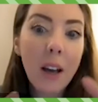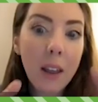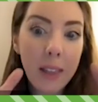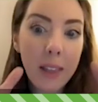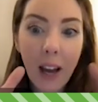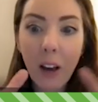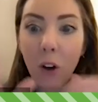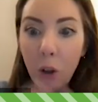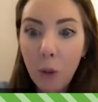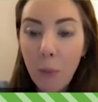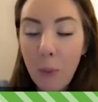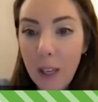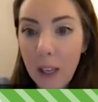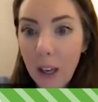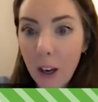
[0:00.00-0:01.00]
that could
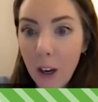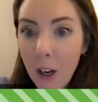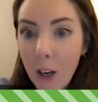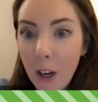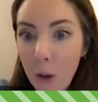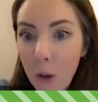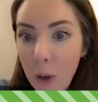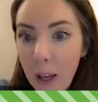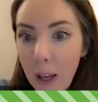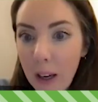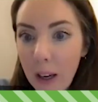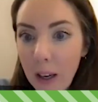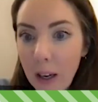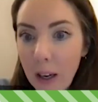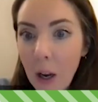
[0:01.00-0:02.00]
be a clue
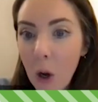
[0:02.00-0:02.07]
in,